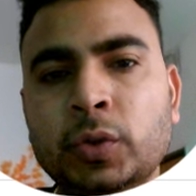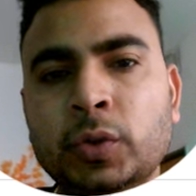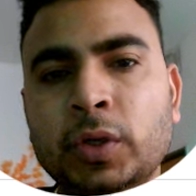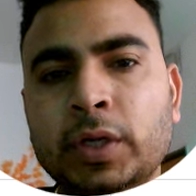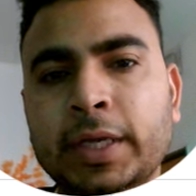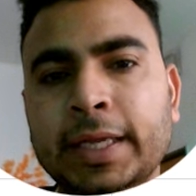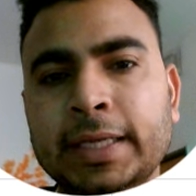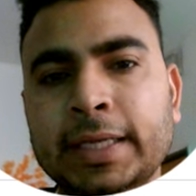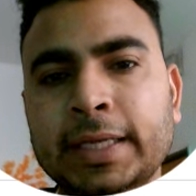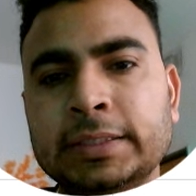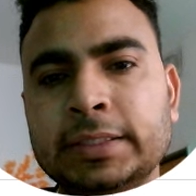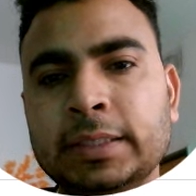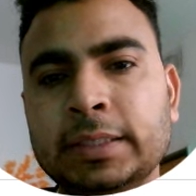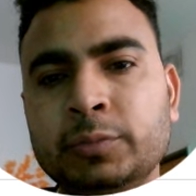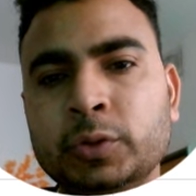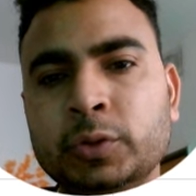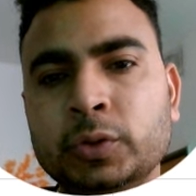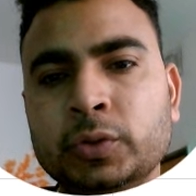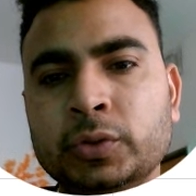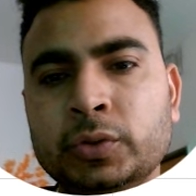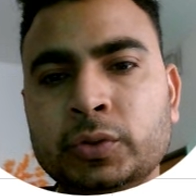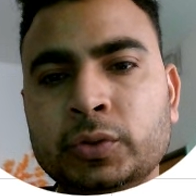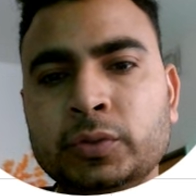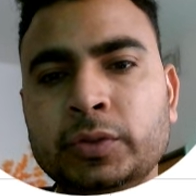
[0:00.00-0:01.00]
so
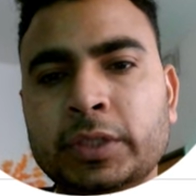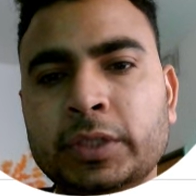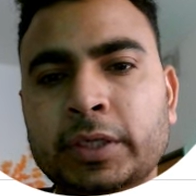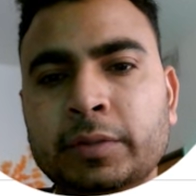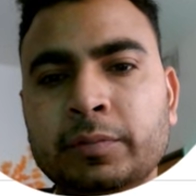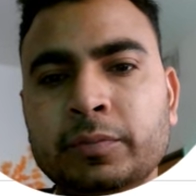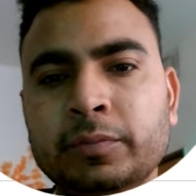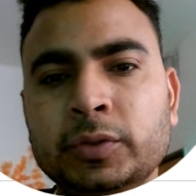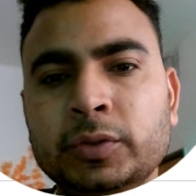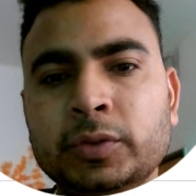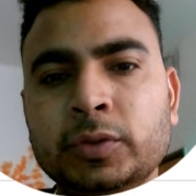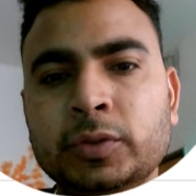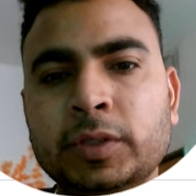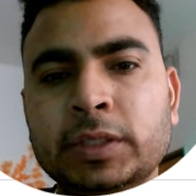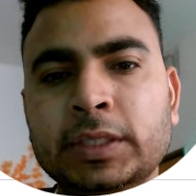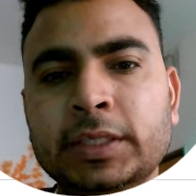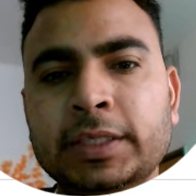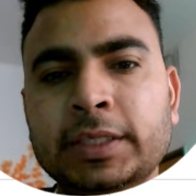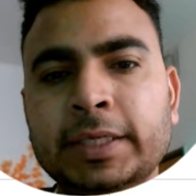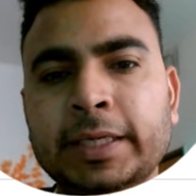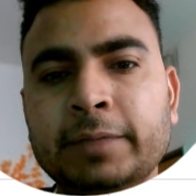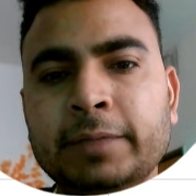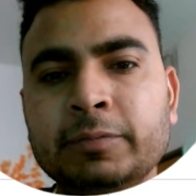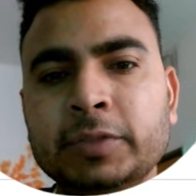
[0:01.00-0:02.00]
except those two names,
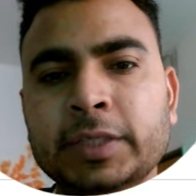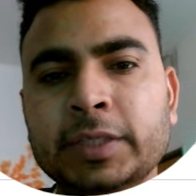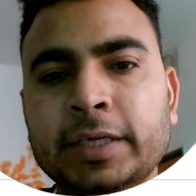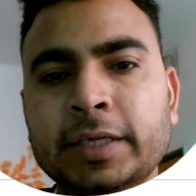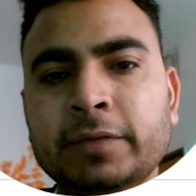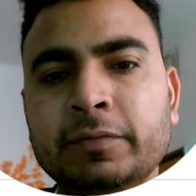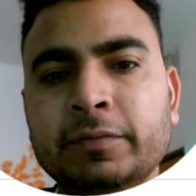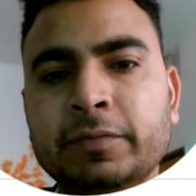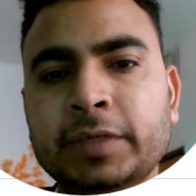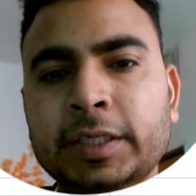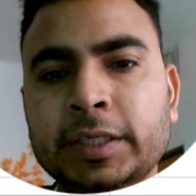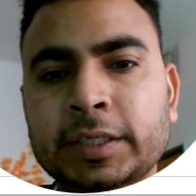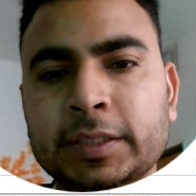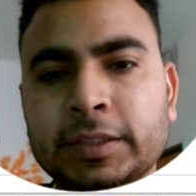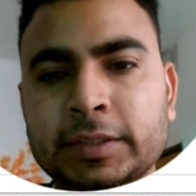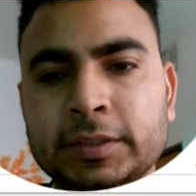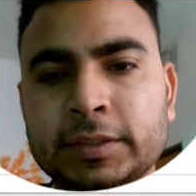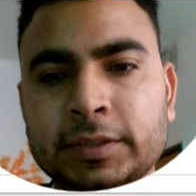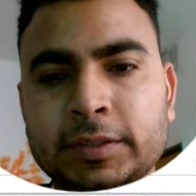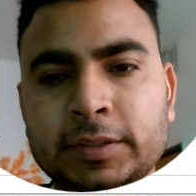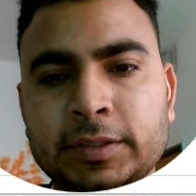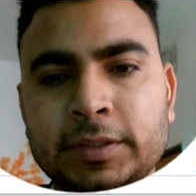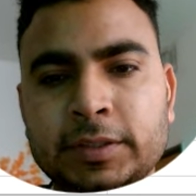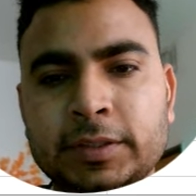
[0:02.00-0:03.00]
no other names can
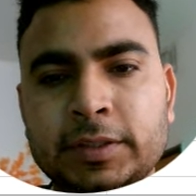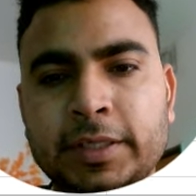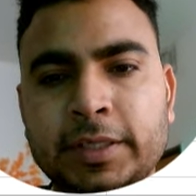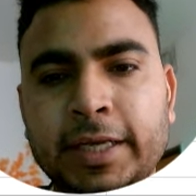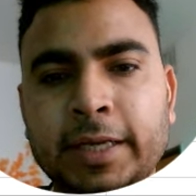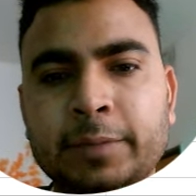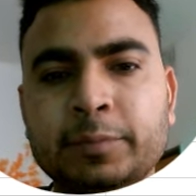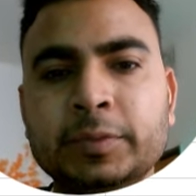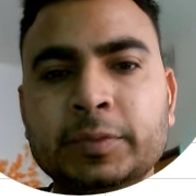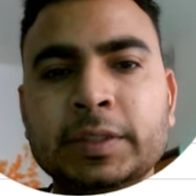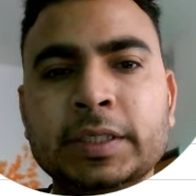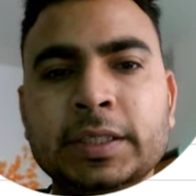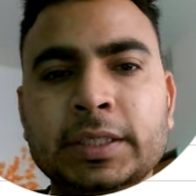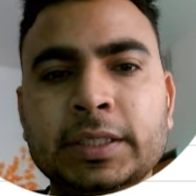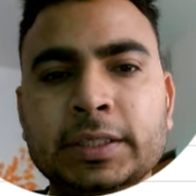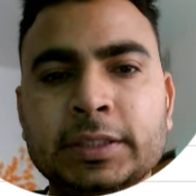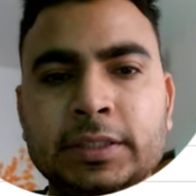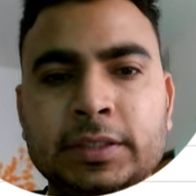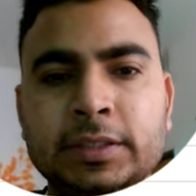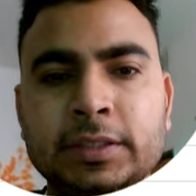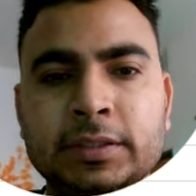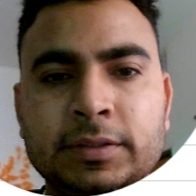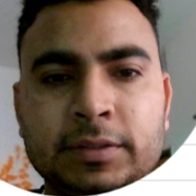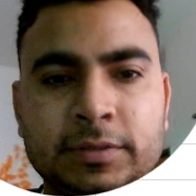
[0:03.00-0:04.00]
be typed
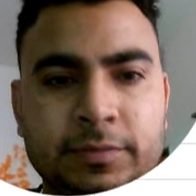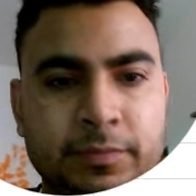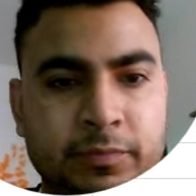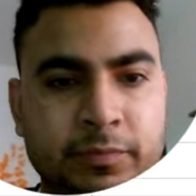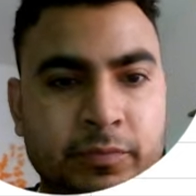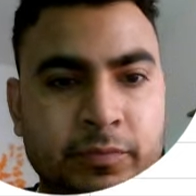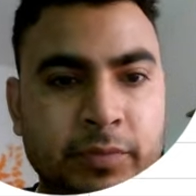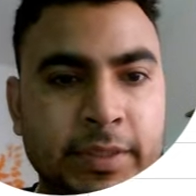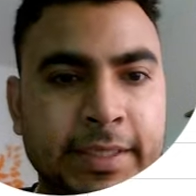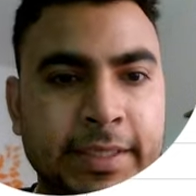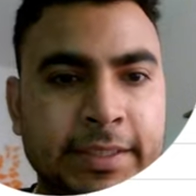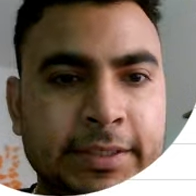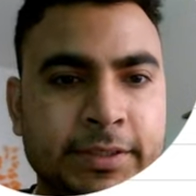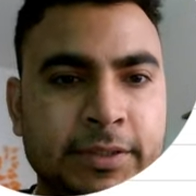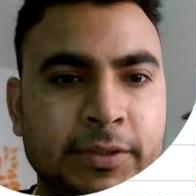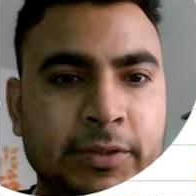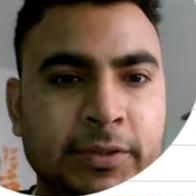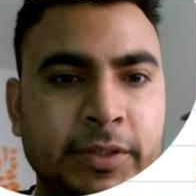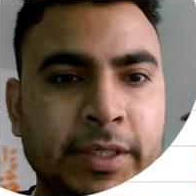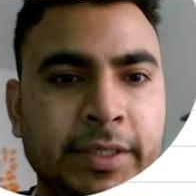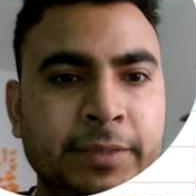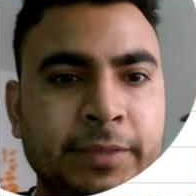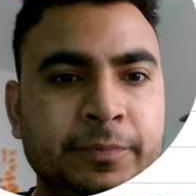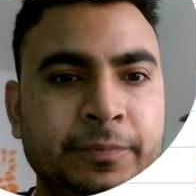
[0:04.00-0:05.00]
in this
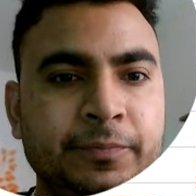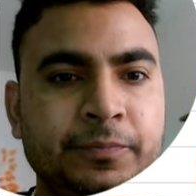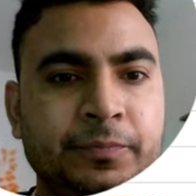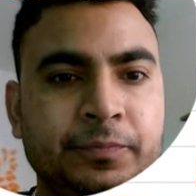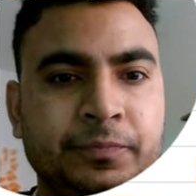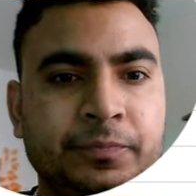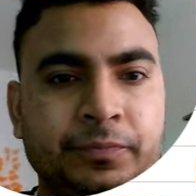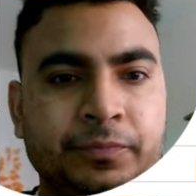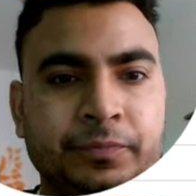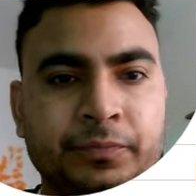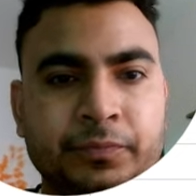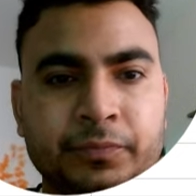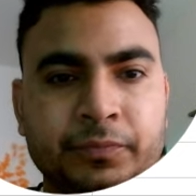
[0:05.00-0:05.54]
place. Okay,